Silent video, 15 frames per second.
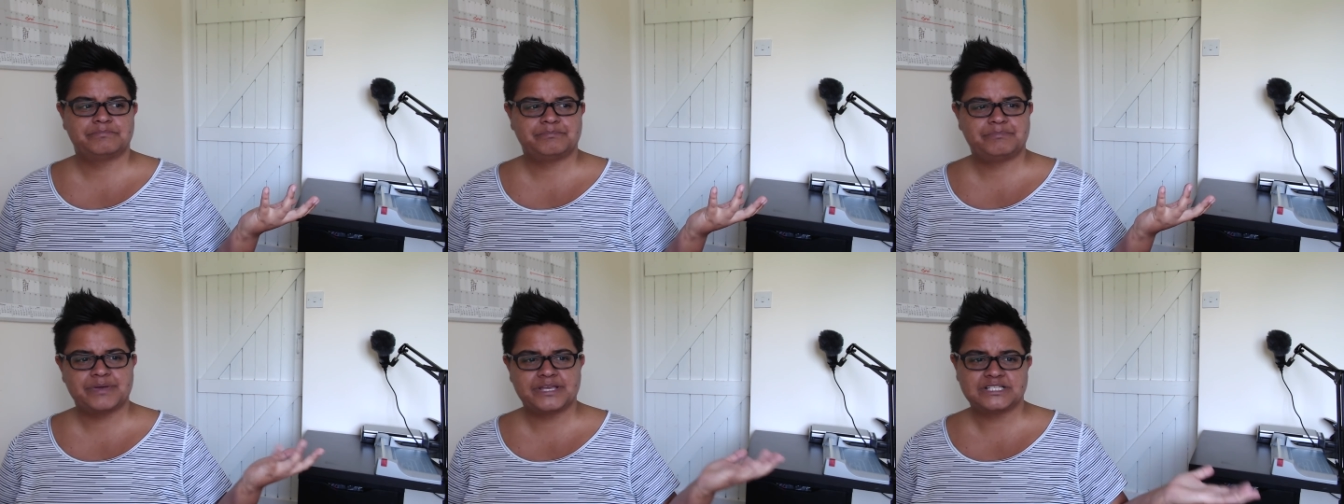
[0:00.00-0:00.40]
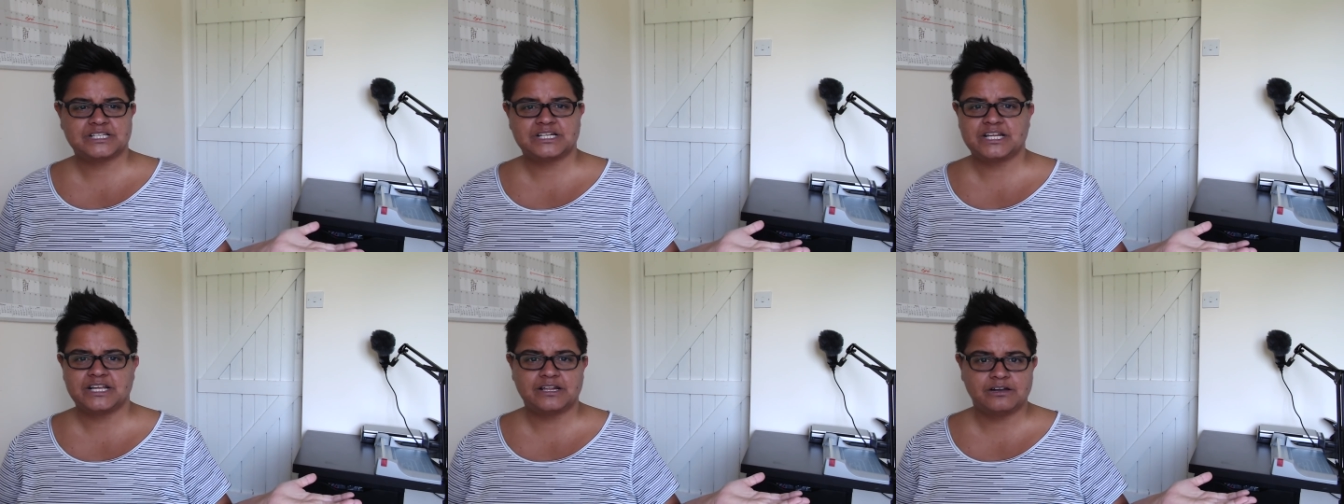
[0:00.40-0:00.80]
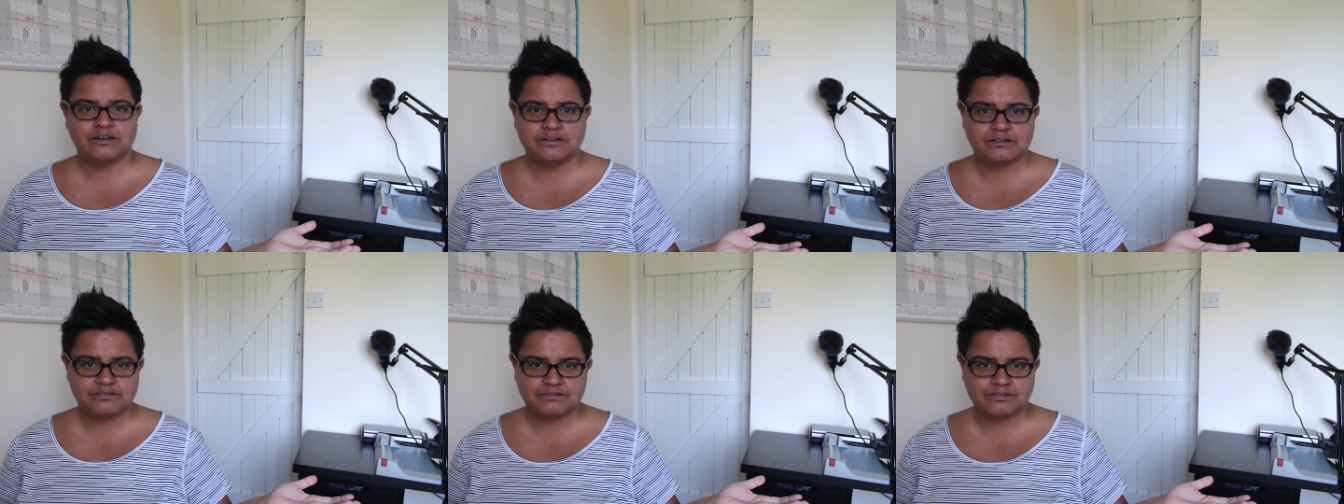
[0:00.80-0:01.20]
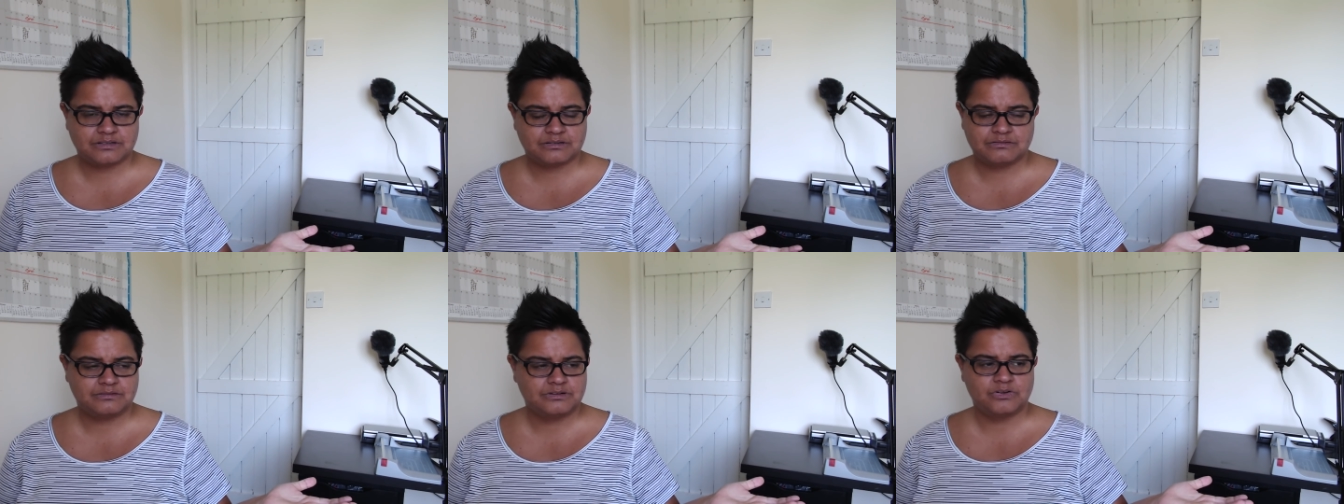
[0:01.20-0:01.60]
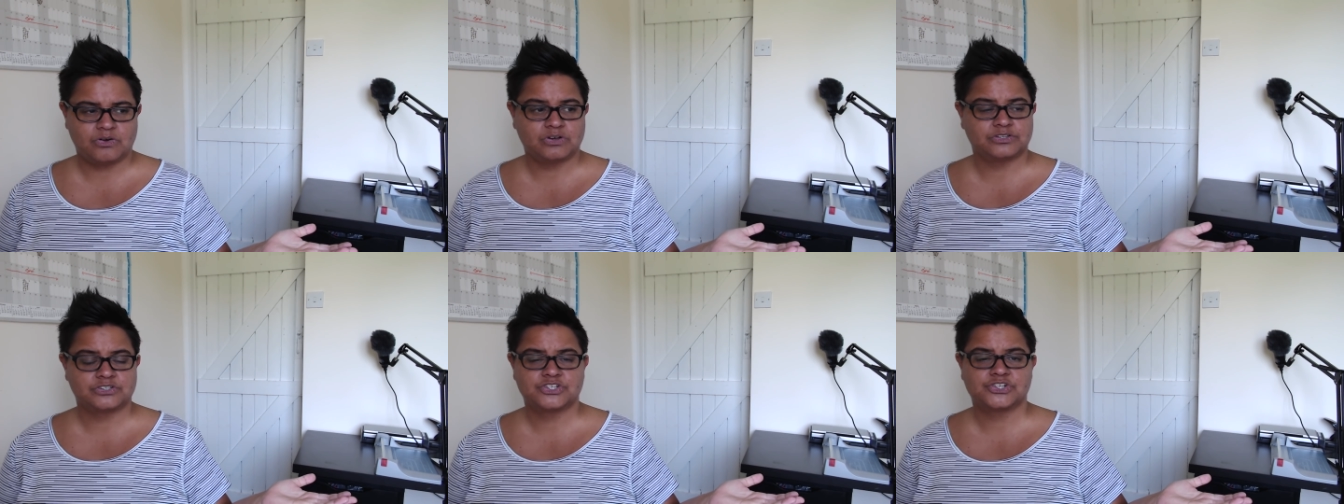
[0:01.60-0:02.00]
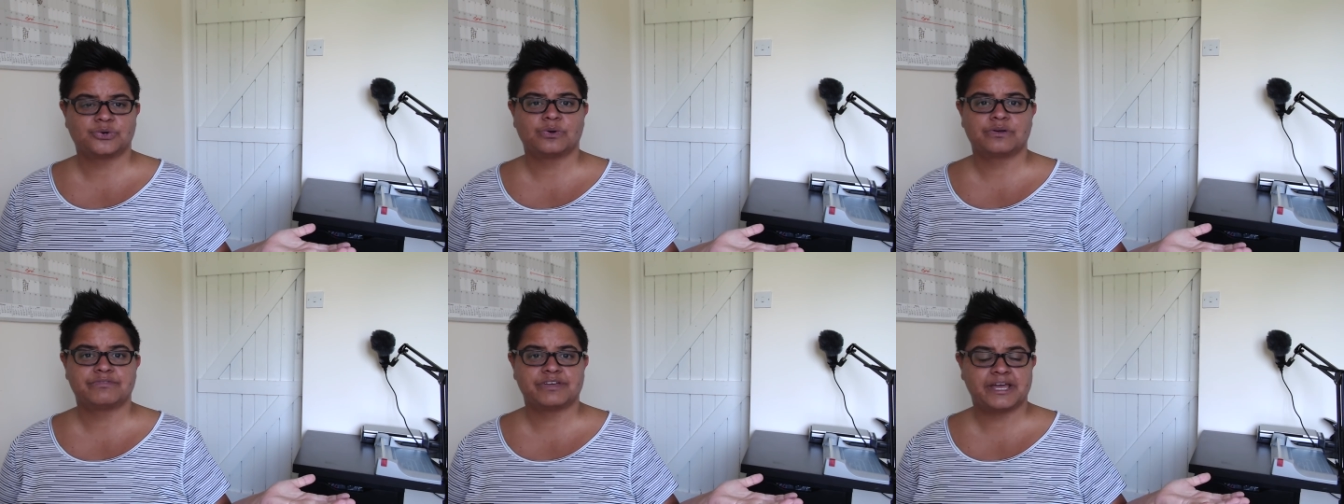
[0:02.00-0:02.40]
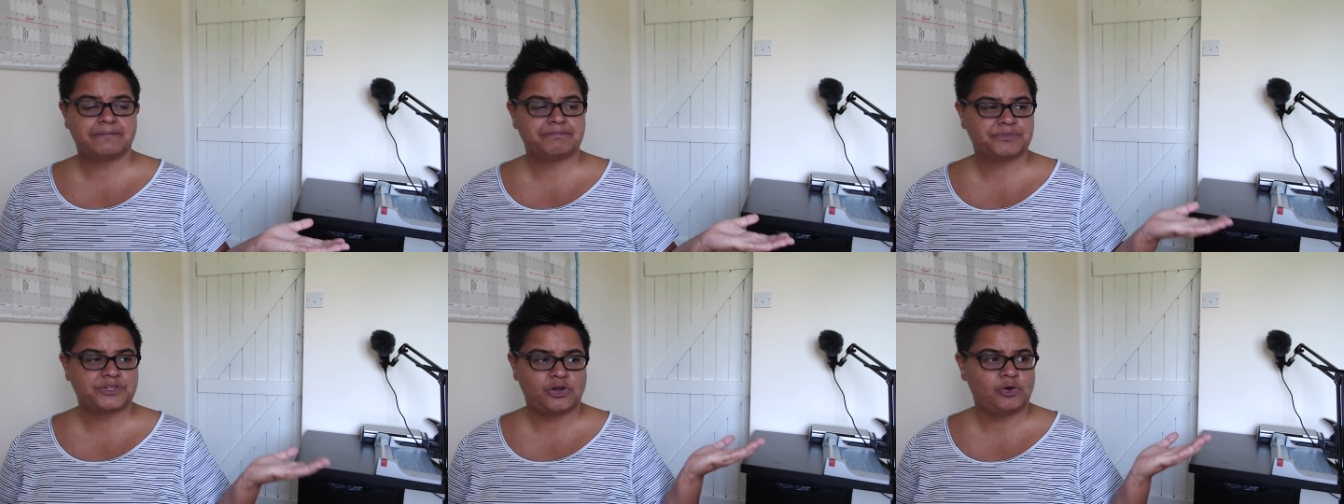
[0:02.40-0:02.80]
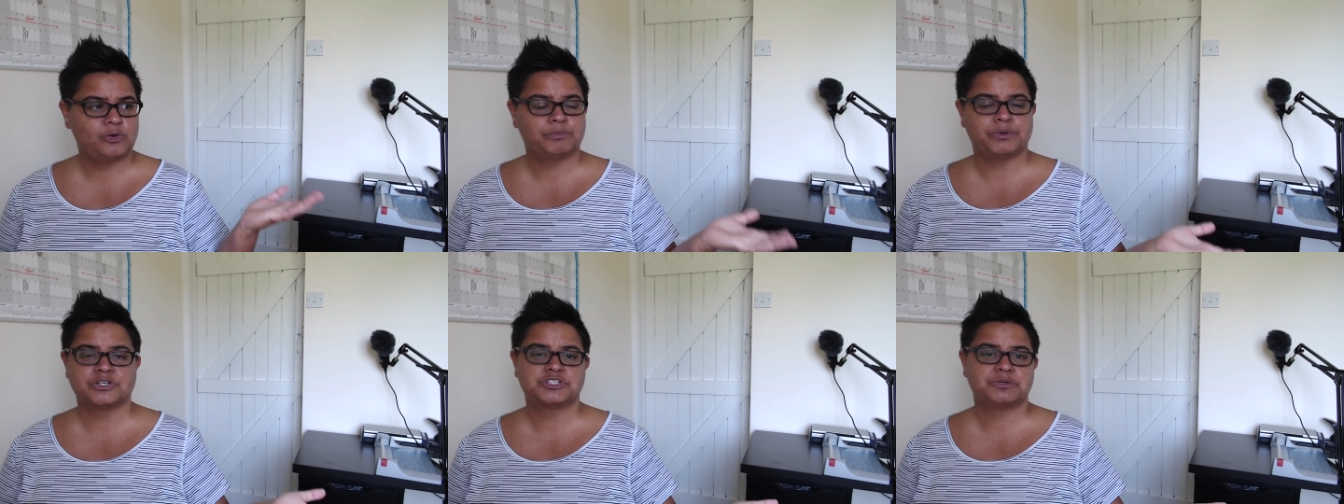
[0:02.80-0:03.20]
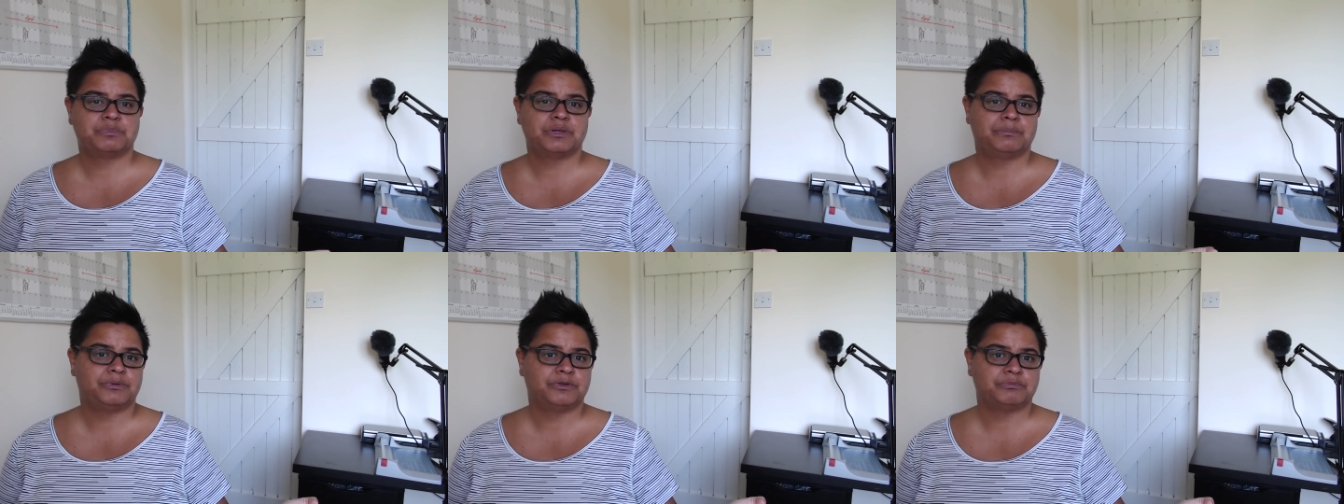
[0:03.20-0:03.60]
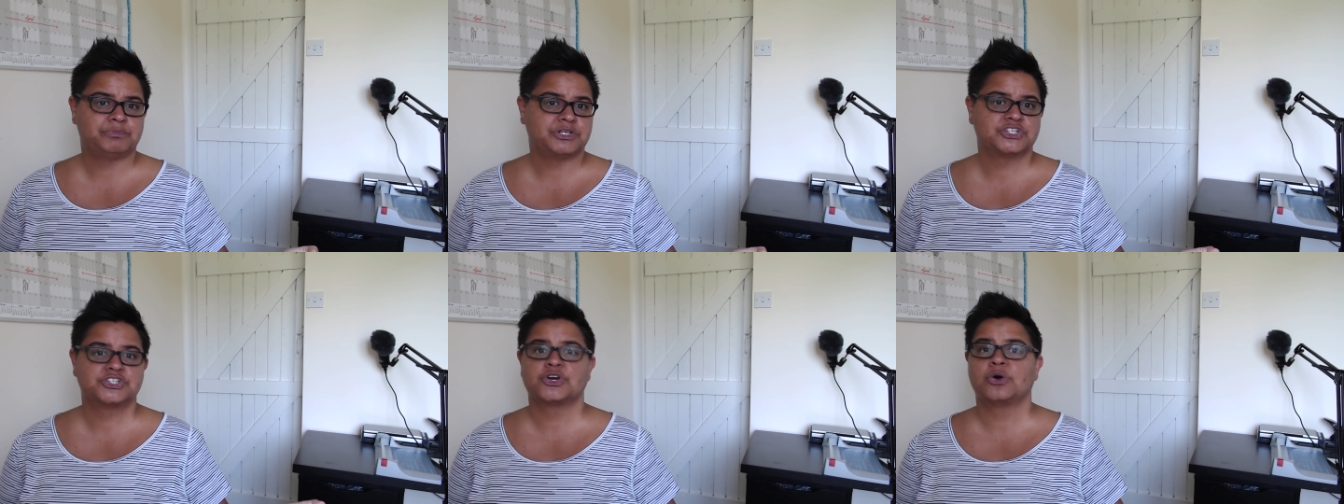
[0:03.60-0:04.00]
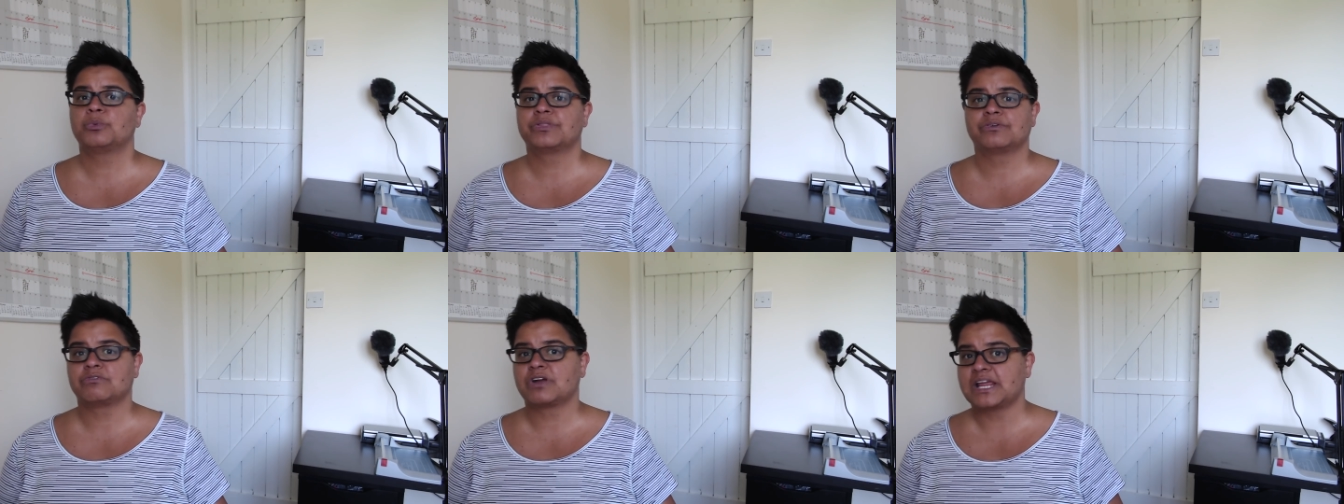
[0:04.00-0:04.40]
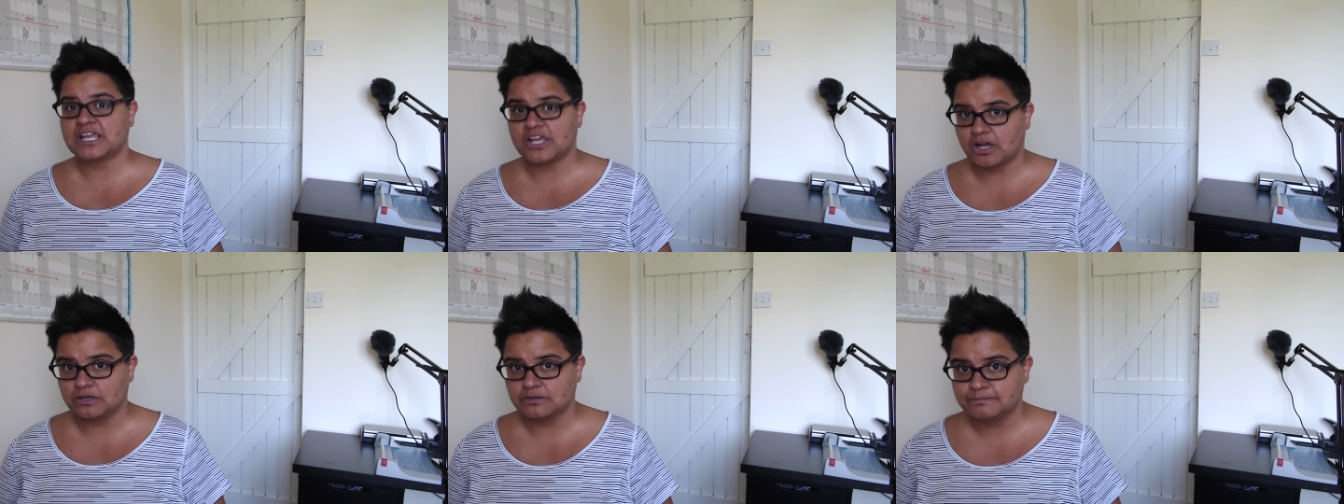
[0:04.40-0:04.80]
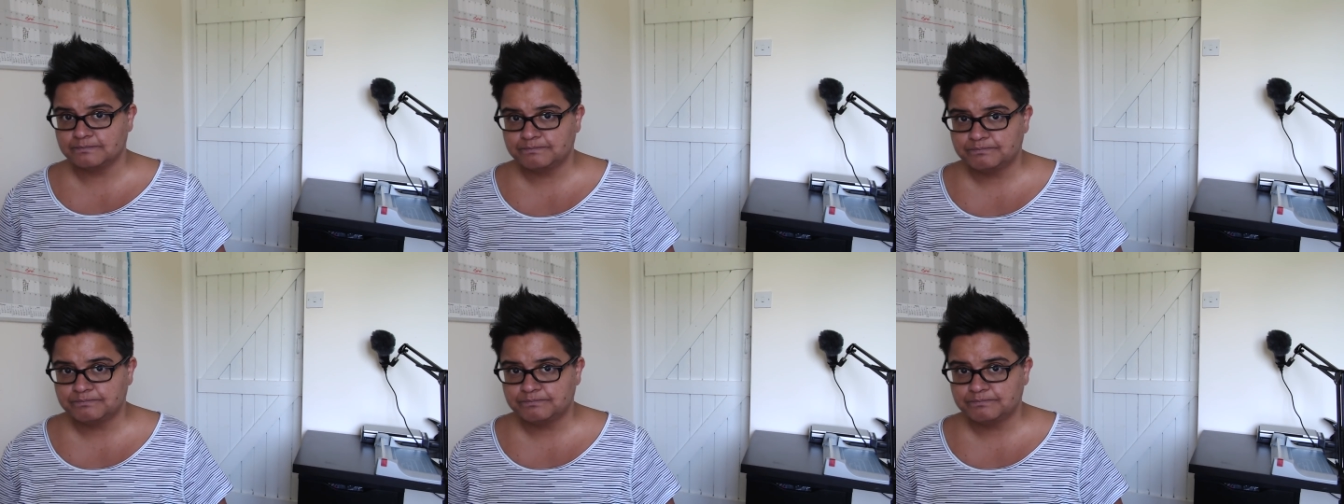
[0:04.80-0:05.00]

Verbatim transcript: basically, long and the short of it, a whole bunch of people have been shot with a ray gun